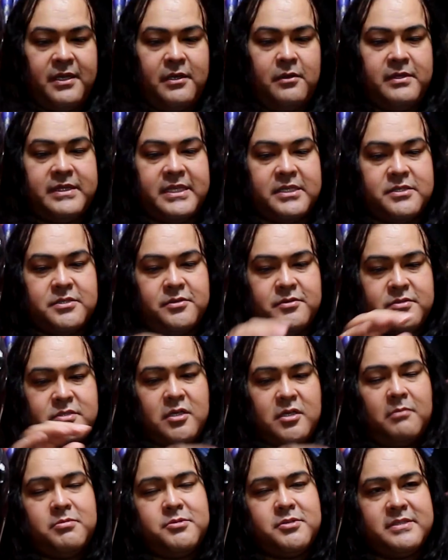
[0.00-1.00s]
know, with the 2
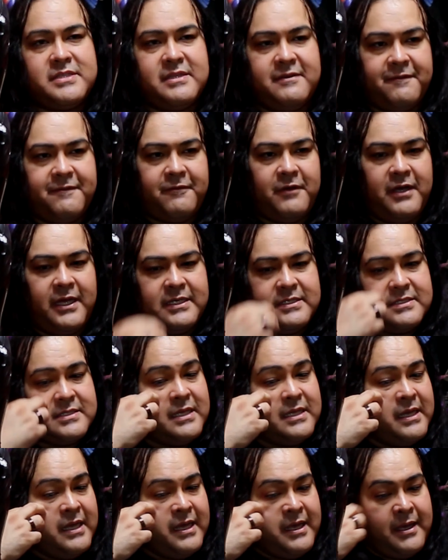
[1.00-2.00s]
sculptures in the front.
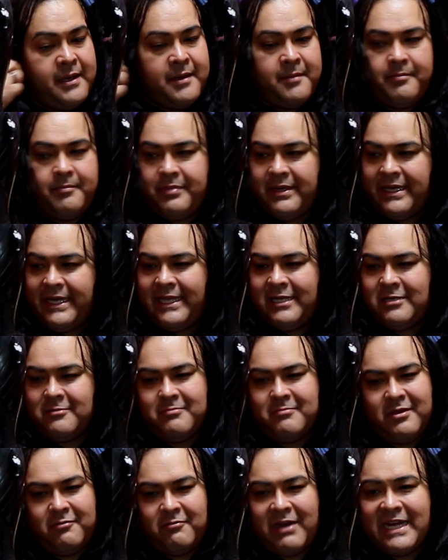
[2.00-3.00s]
But
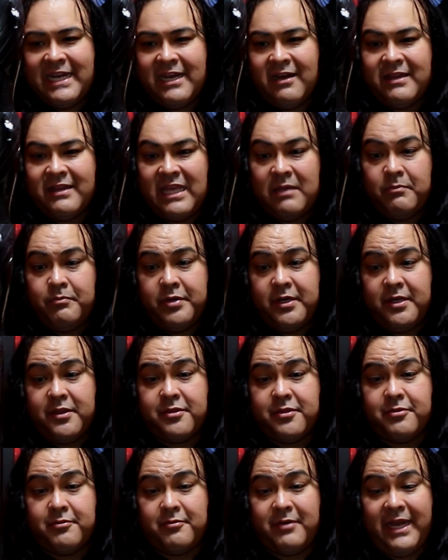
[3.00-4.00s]
right here, they
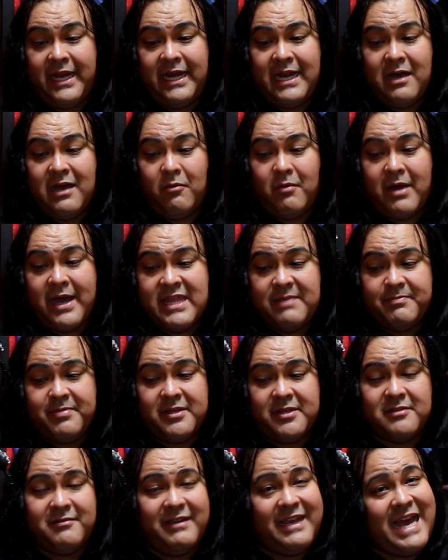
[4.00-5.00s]
put 3. Now, why they
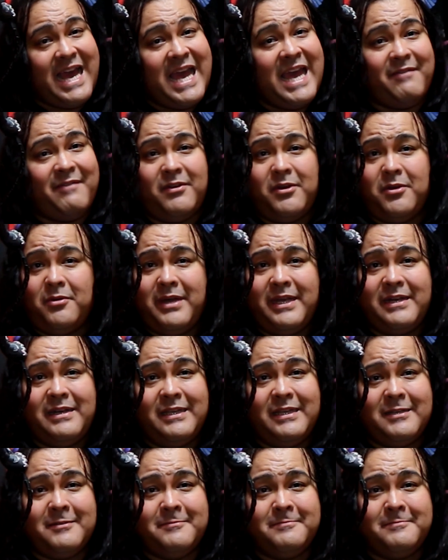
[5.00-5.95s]
put 3, I have no idea.